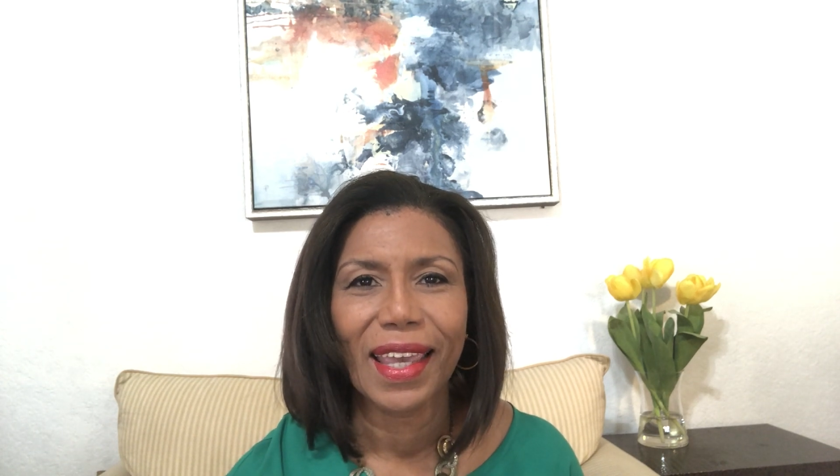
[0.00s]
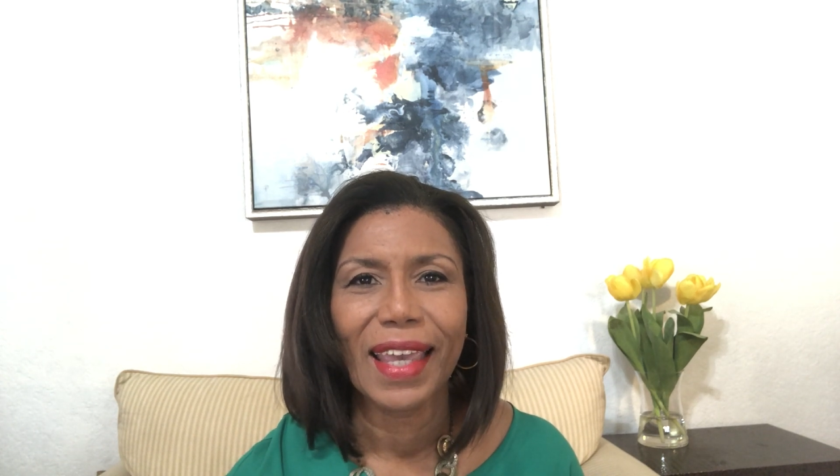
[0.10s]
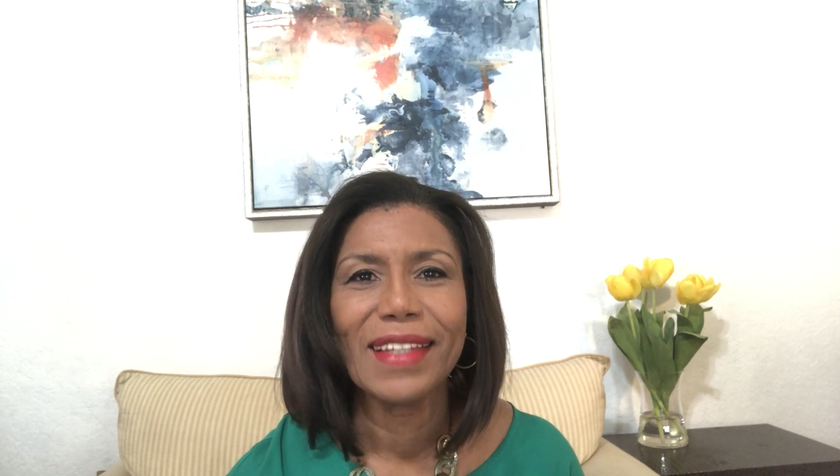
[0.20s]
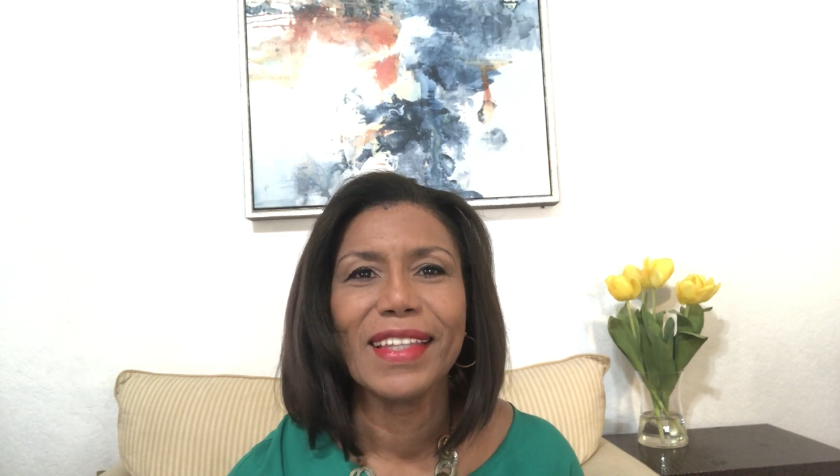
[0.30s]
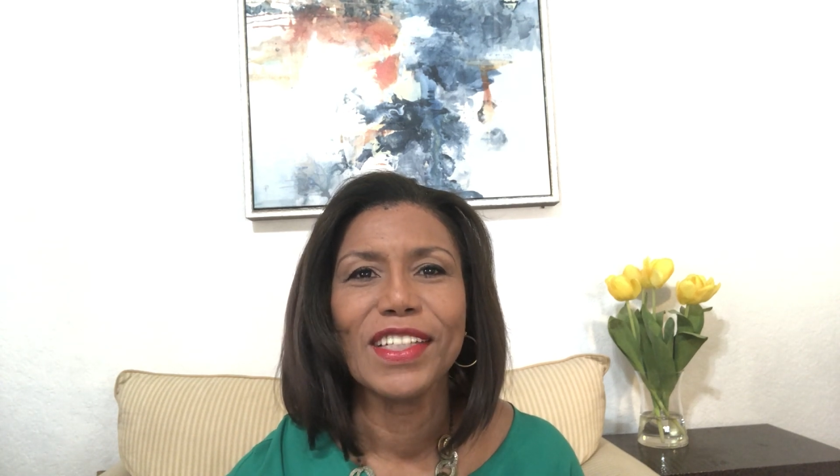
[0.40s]

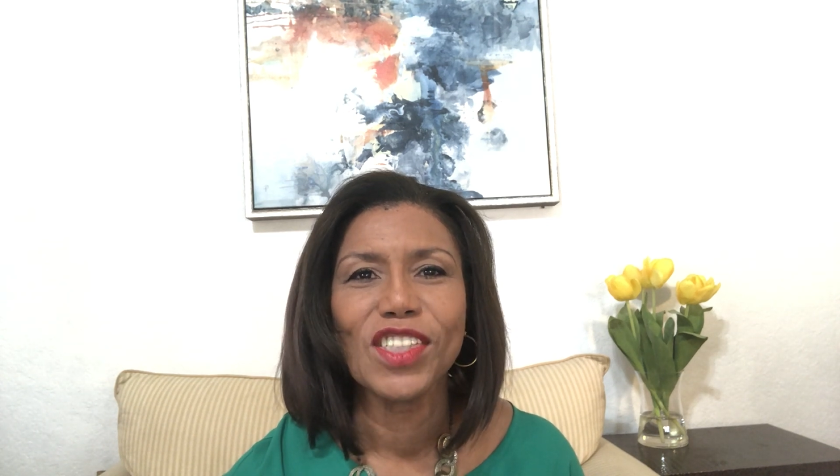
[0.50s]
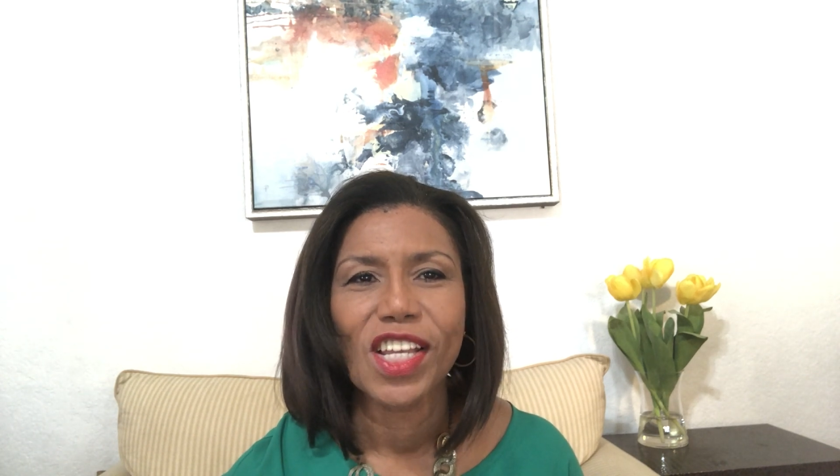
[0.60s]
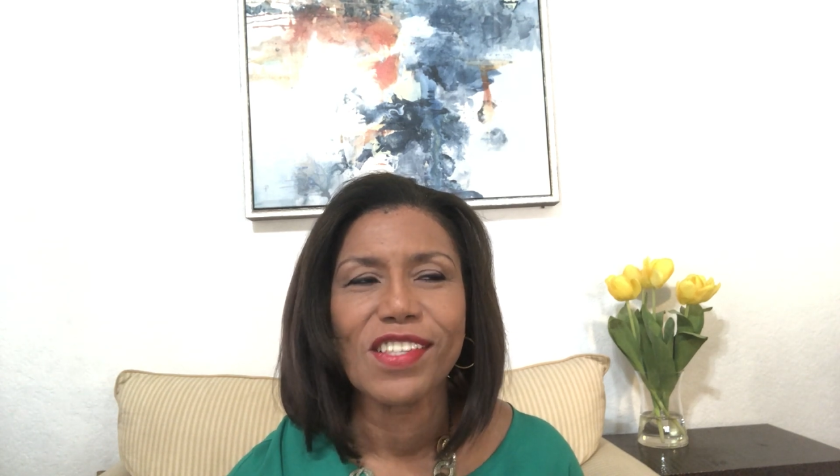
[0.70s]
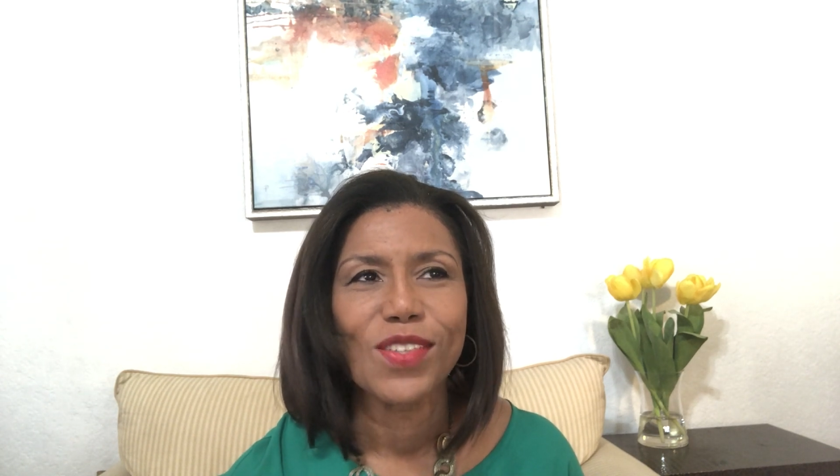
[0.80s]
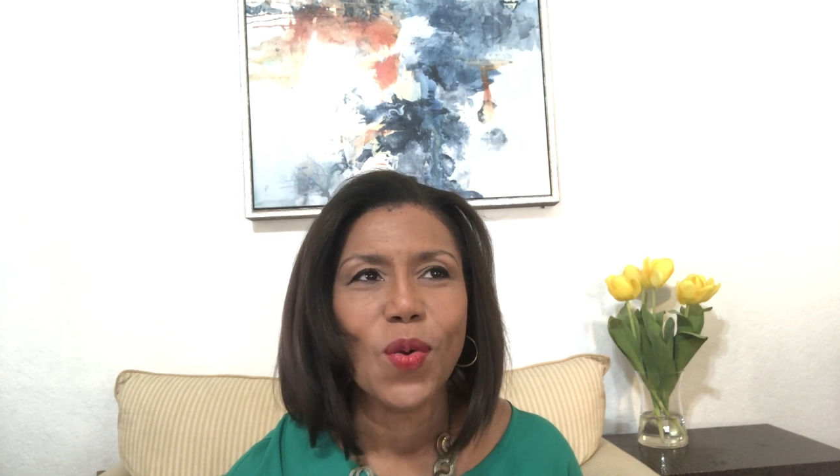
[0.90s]
and they
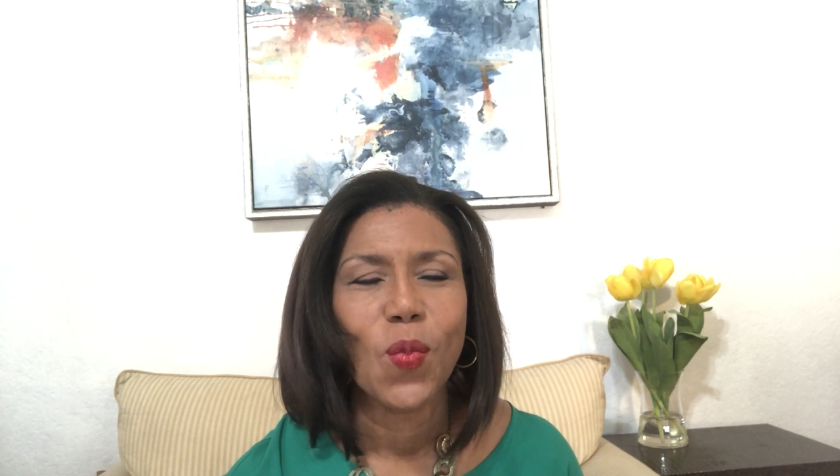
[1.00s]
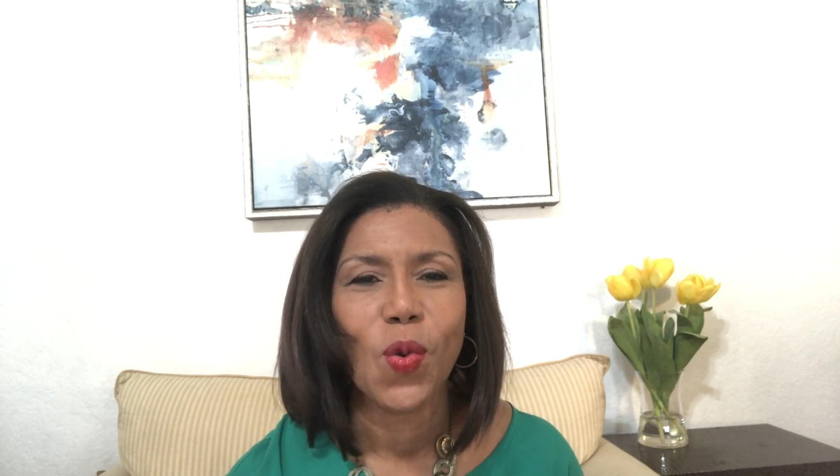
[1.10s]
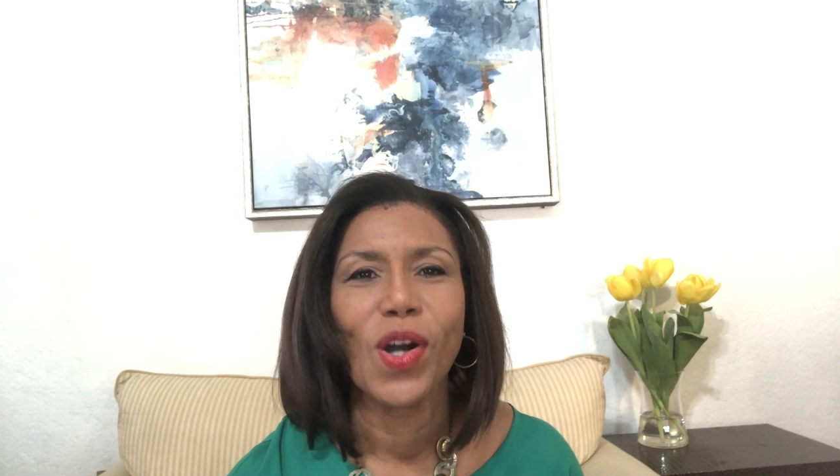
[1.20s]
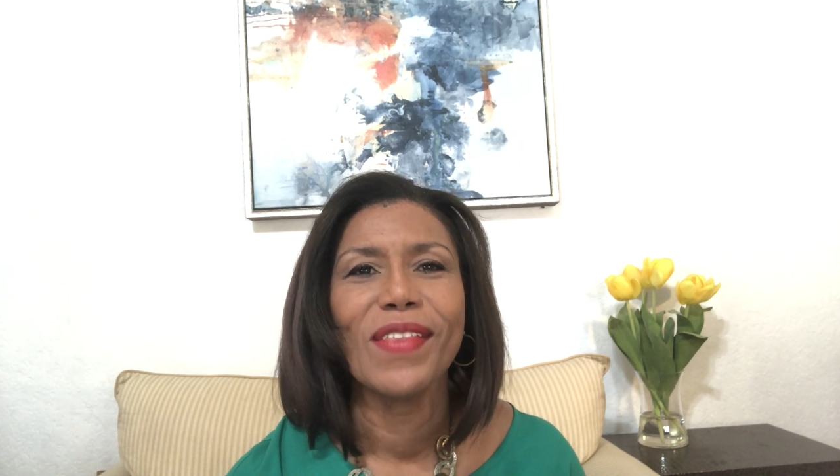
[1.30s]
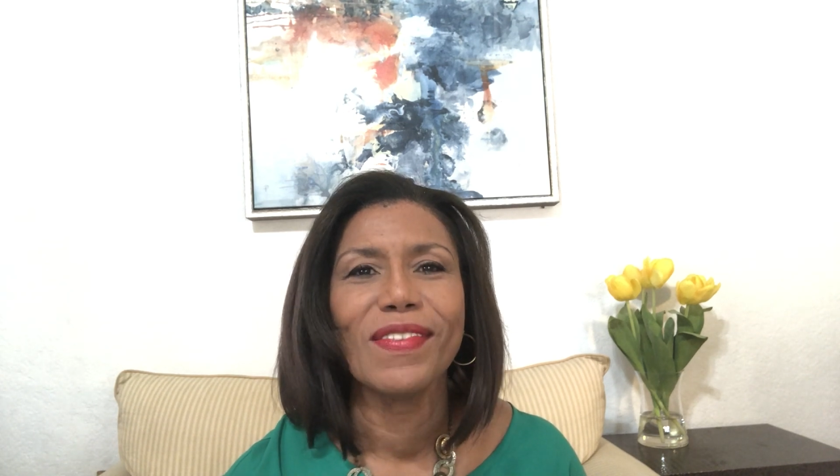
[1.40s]
just don't
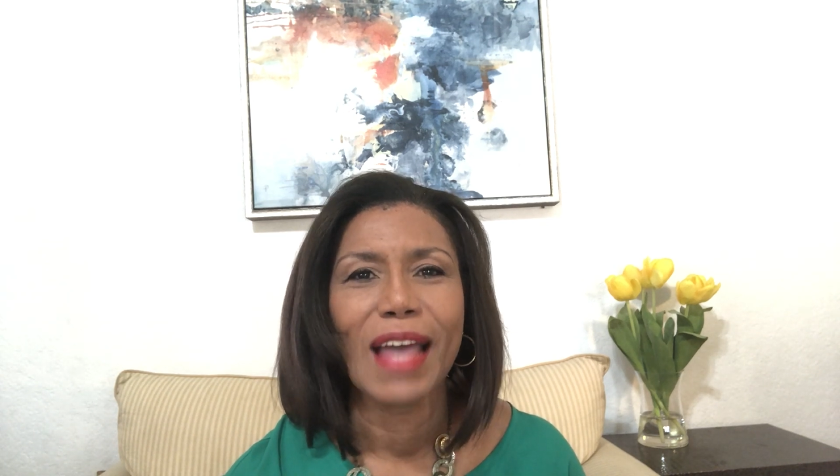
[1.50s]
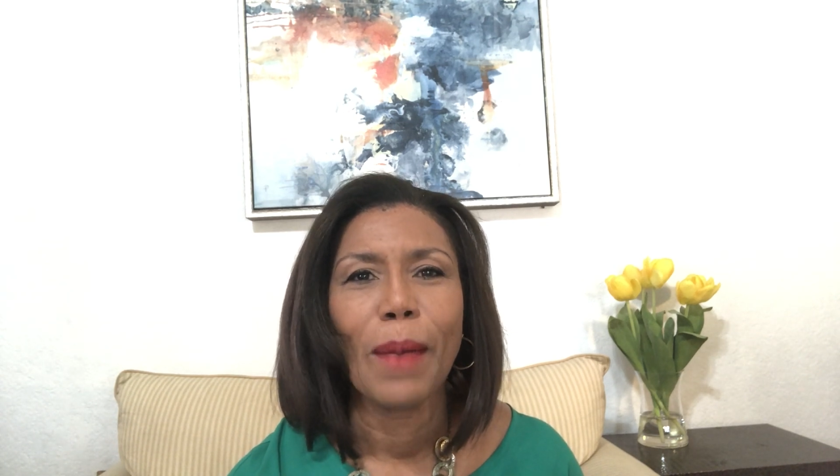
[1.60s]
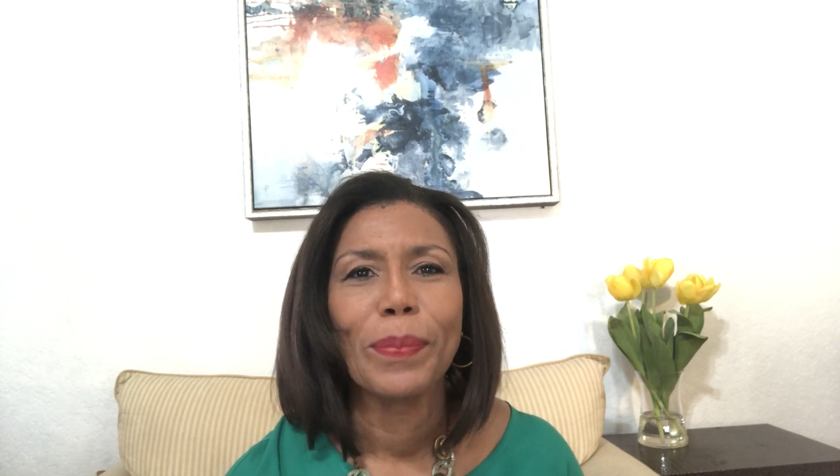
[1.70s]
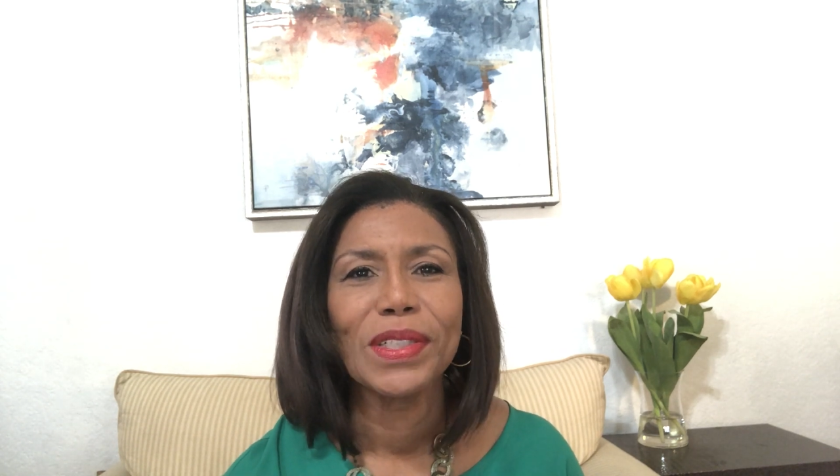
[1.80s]
want that